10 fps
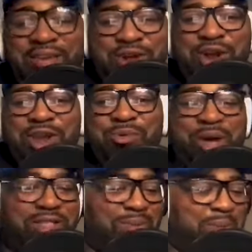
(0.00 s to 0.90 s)
heard it
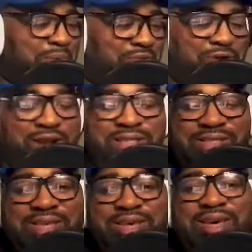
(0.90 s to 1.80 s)
read to me before. That's
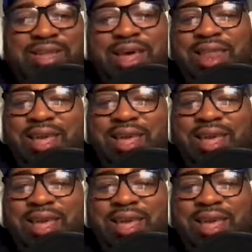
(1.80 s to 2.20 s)
good. I like that.